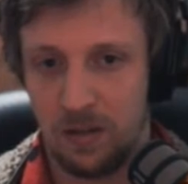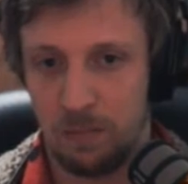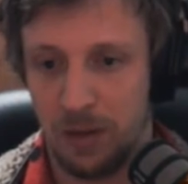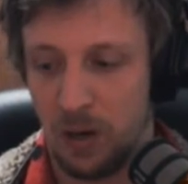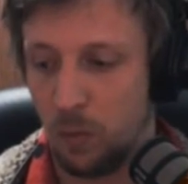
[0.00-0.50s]

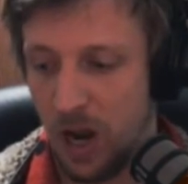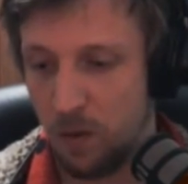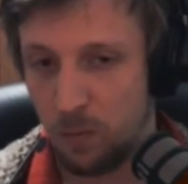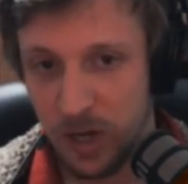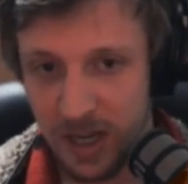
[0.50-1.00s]
But when I
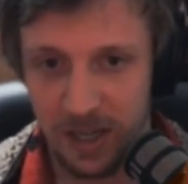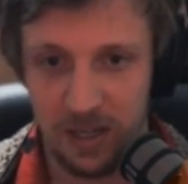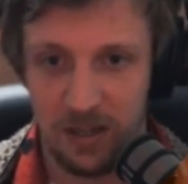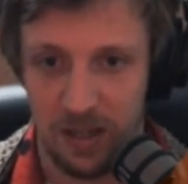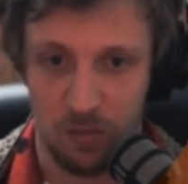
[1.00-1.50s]
read
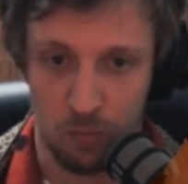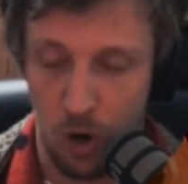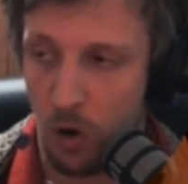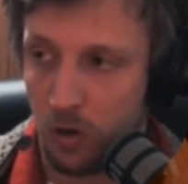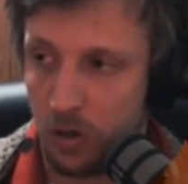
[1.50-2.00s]
it, it's
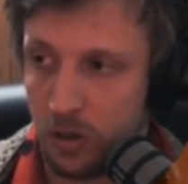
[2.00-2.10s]
wrong.